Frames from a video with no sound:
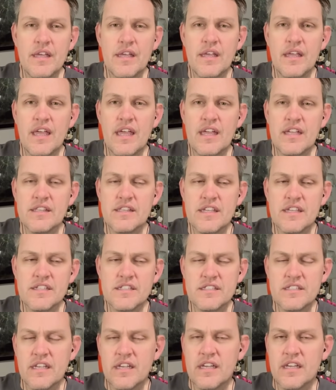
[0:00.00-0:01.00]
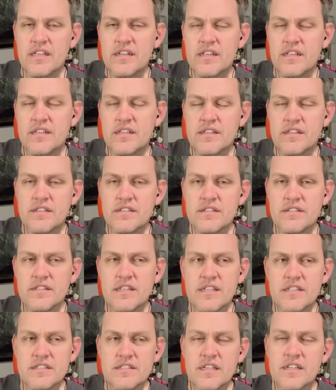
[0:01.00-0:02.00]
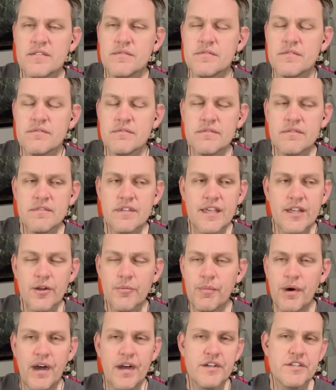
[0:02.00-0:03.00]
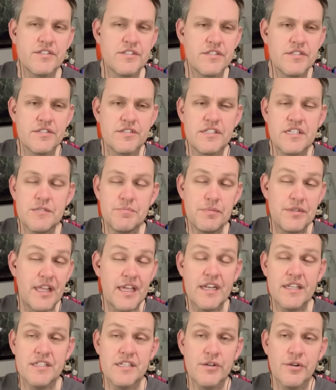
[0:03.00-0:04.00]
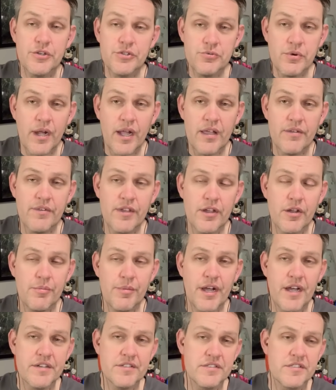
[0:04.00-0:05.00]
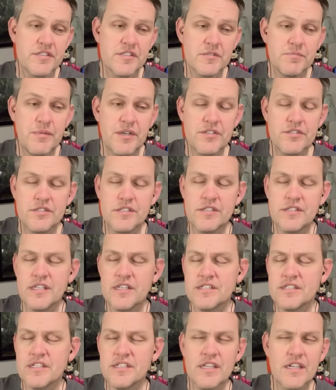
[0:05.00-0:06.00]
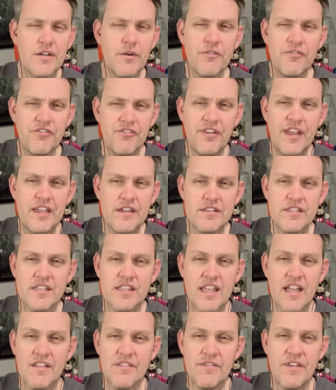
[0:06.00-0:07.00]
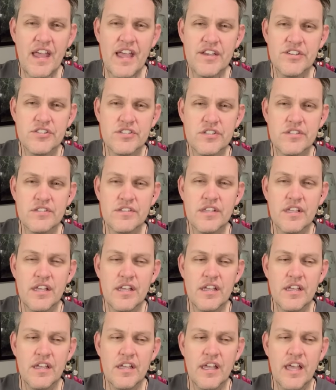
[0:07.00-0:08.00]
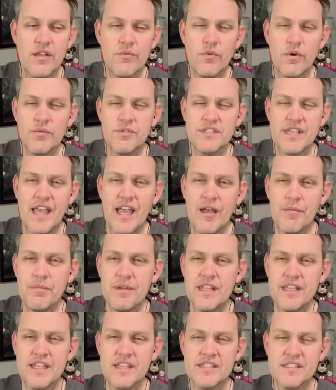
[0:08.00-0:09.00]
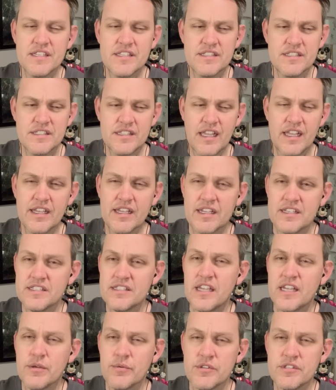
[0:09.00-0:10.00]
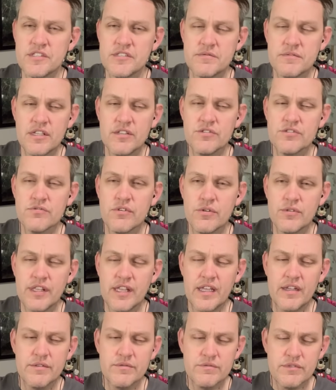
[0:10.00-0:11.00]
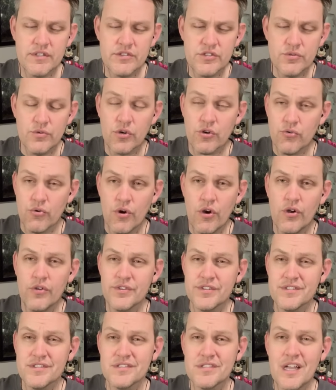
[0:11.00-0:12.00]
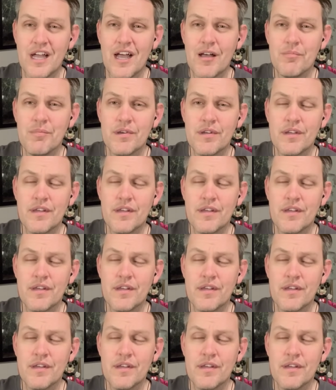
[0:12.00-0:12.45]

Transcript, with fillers: And they said, they said gearboxes, these planetary drive gearboxes especially, they said they don't fail in that fashion. And what was happening is, is like I said, it would it slow down to a crawl and stop.